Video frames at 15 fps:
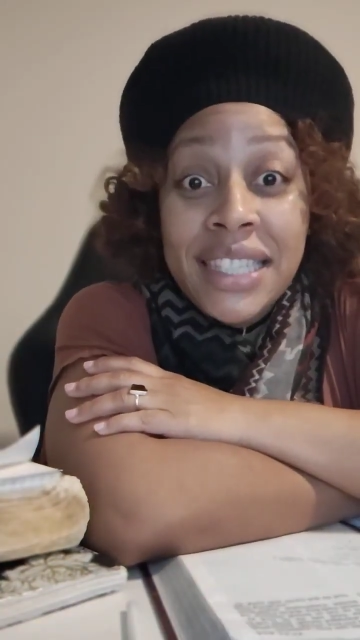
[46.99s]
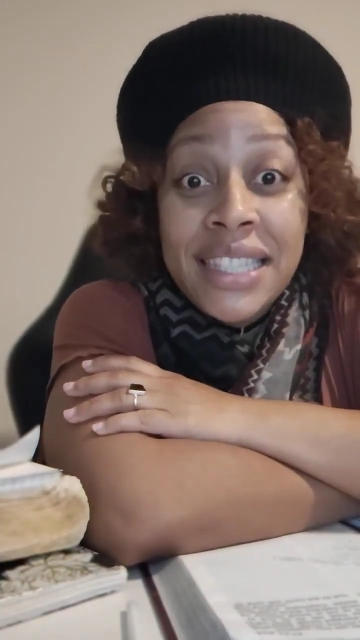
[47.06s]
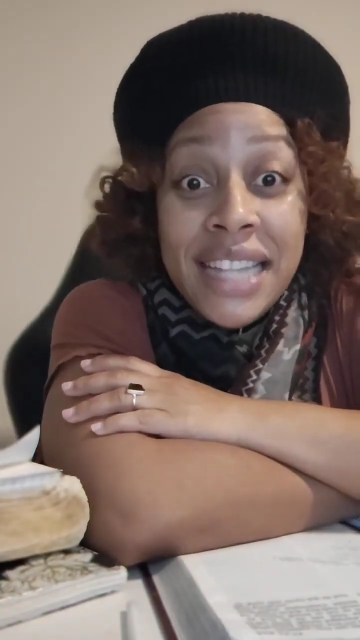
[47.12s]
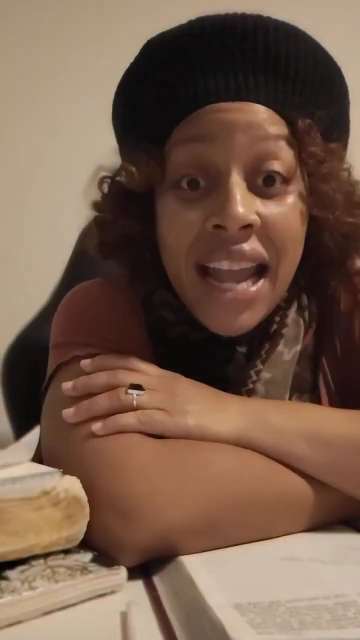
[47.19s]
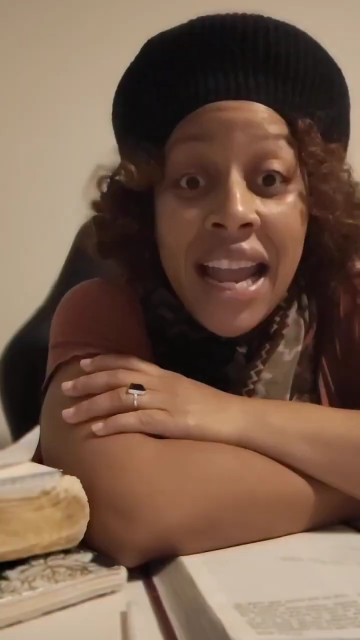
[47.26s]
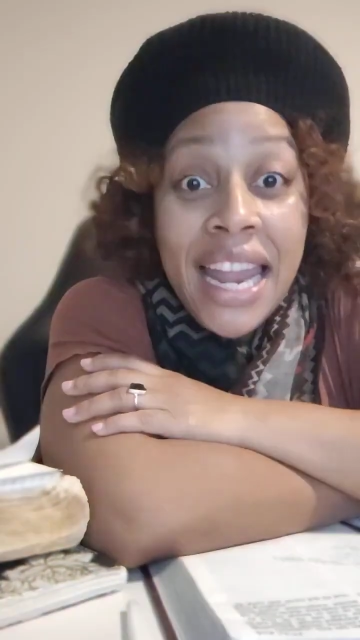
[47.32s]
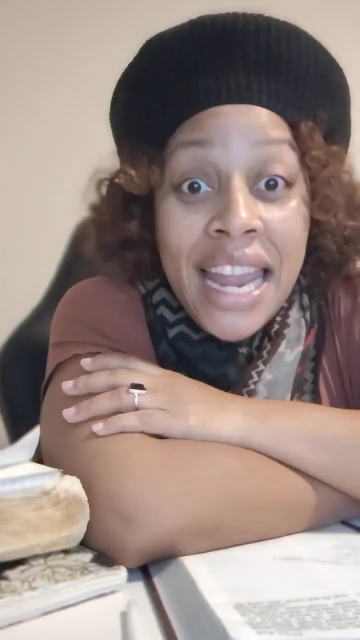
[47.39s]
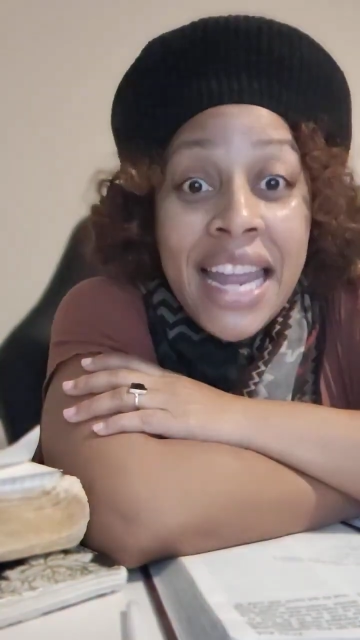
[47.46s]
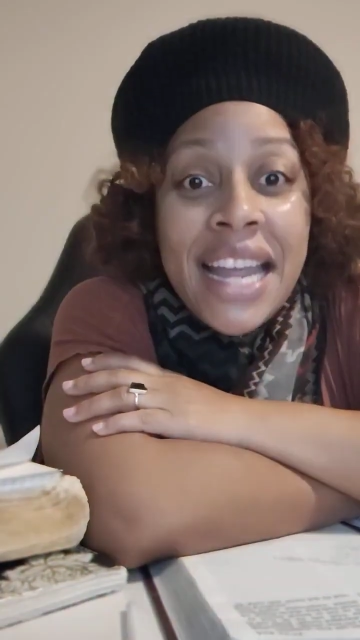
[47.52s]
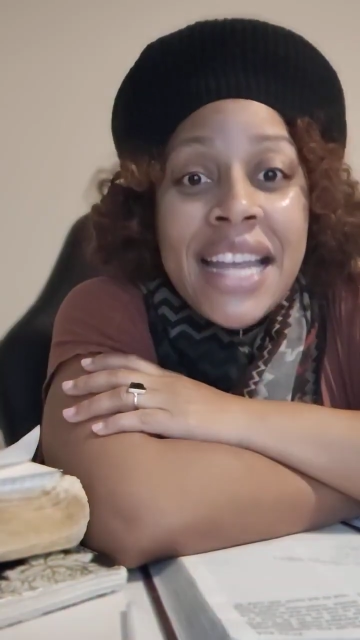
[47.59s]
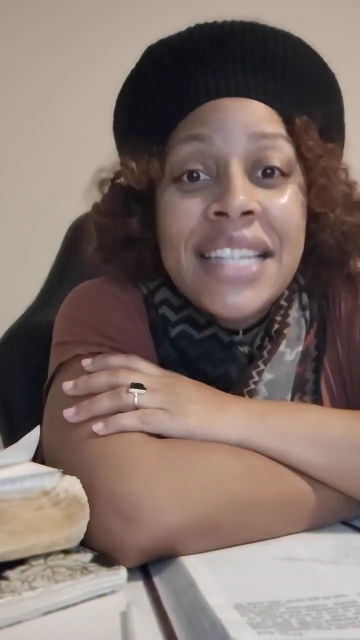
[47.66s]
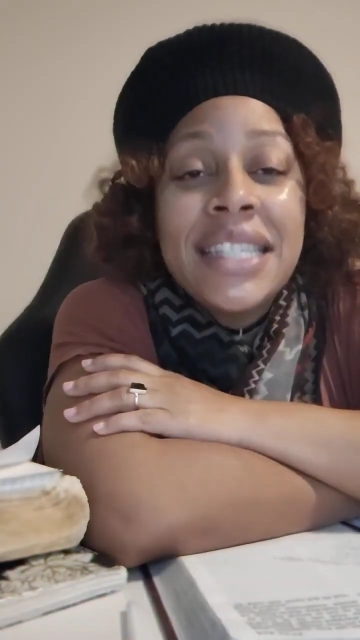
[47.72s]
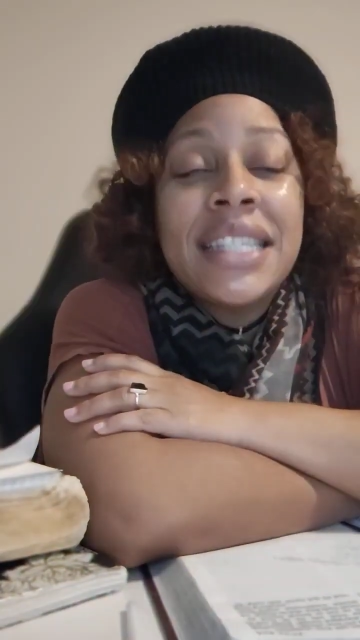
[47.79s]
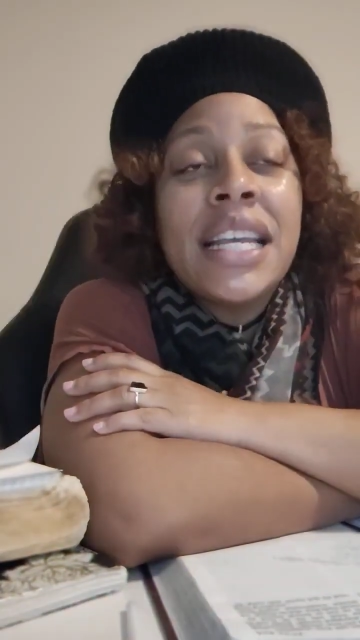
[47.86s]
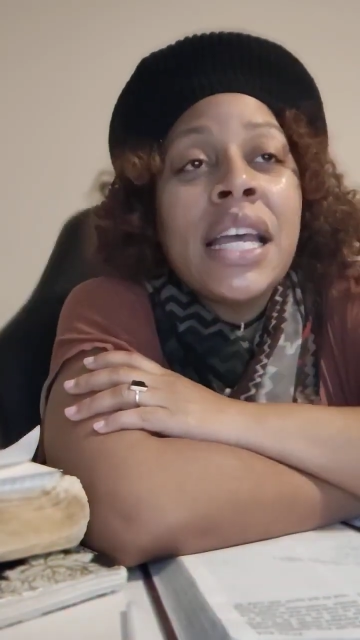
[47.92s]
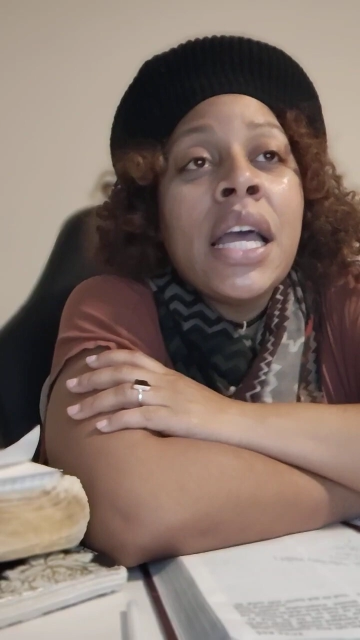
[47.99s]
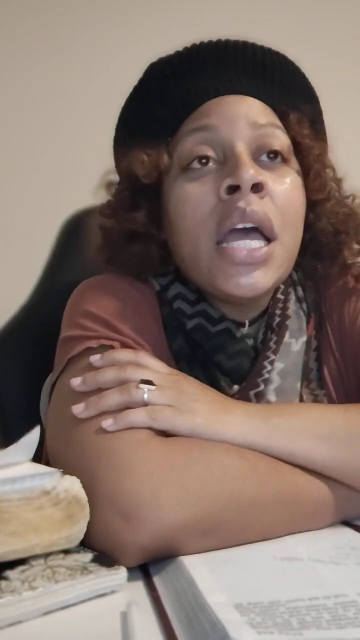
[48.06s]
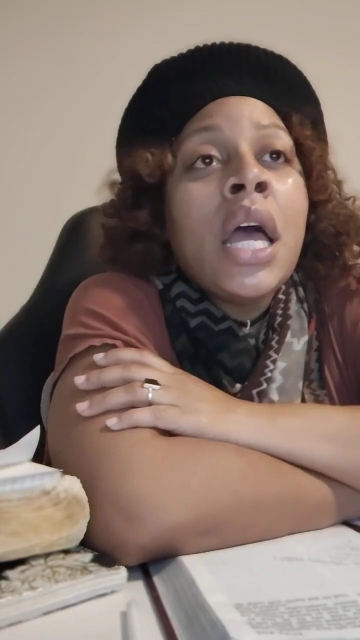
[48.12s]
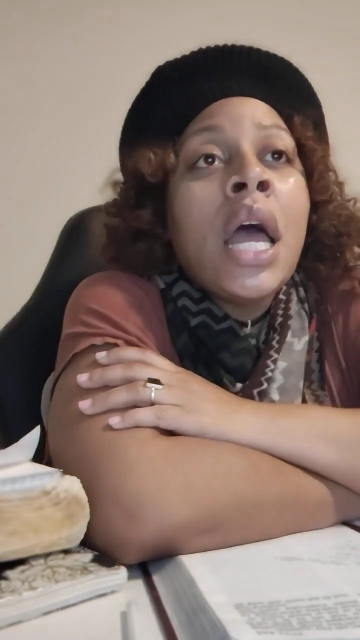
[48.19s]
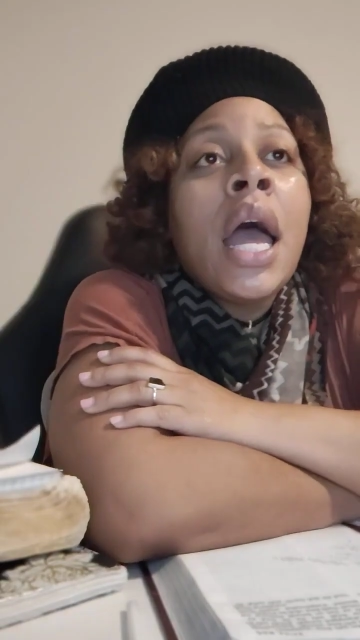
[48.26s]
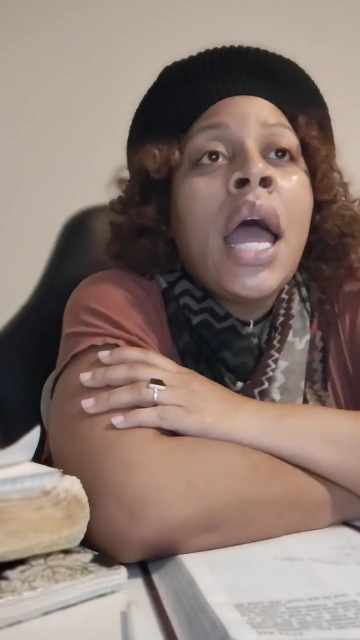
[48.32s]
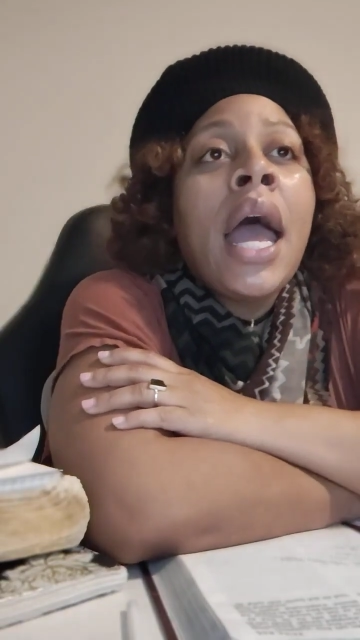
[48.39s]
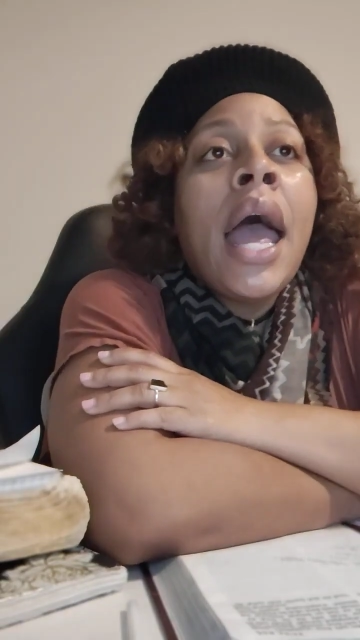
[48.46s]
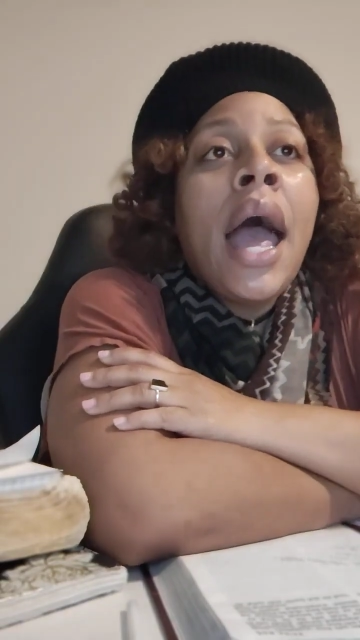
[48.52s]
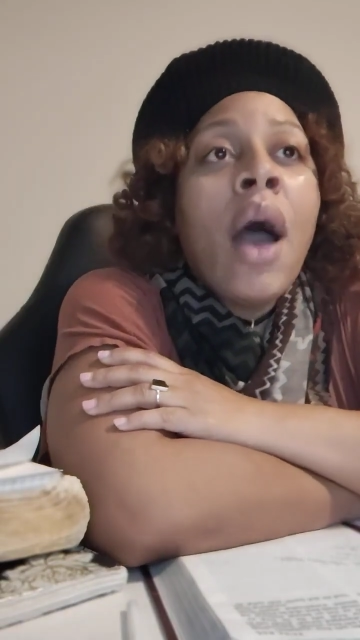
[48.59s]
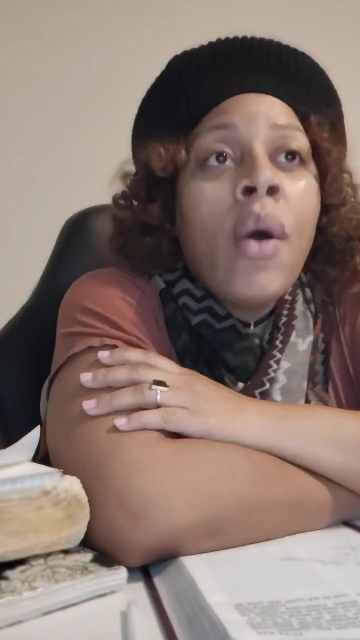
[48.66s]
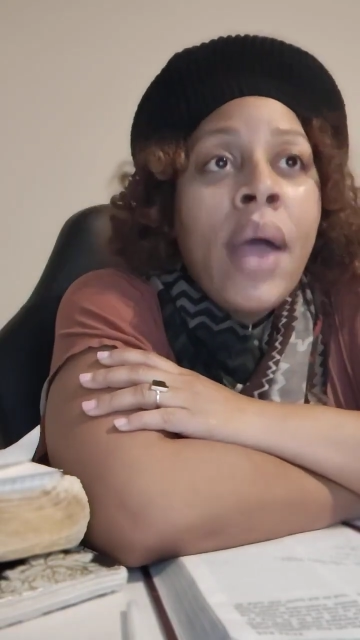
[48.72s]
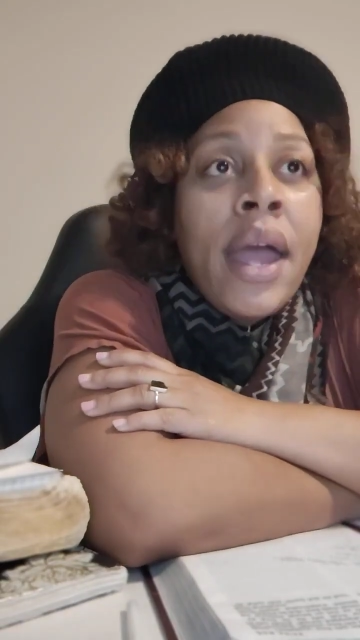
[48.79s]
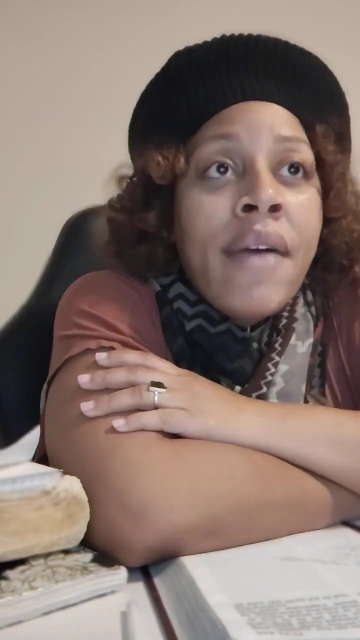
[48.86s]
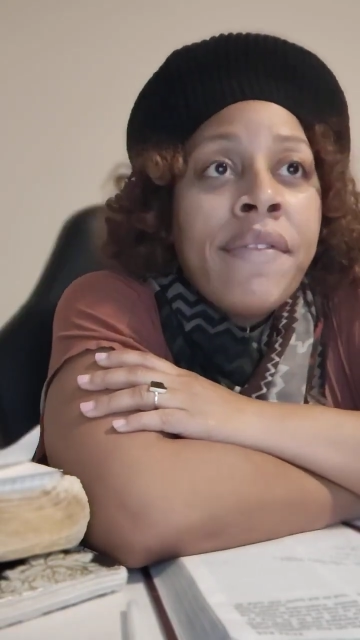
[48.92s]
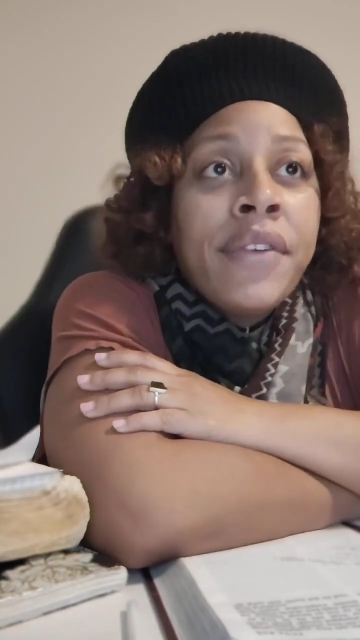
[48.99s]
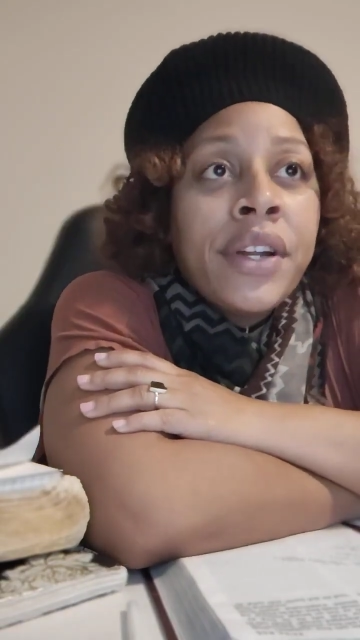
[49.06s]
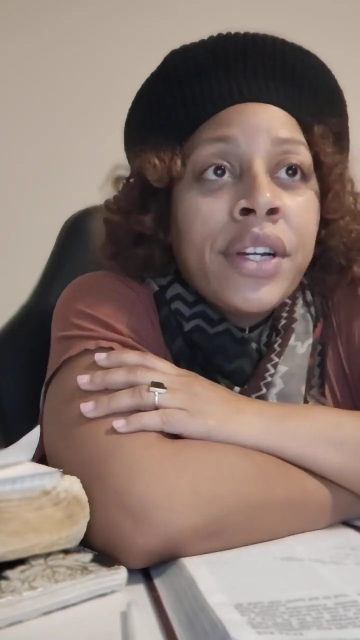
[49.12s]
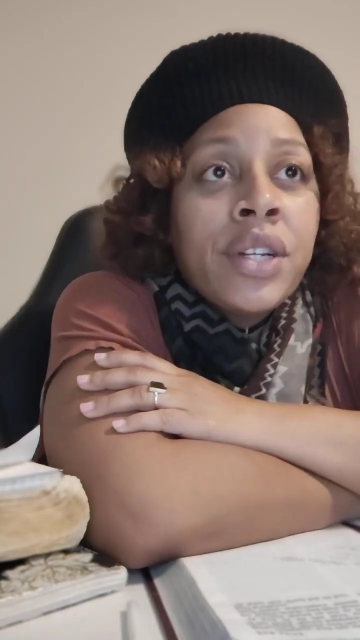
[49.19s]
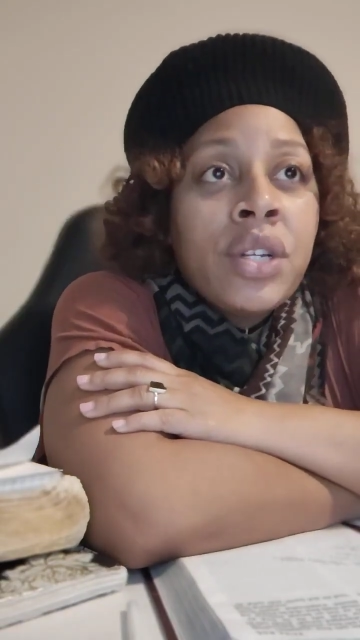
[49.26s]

that is. However,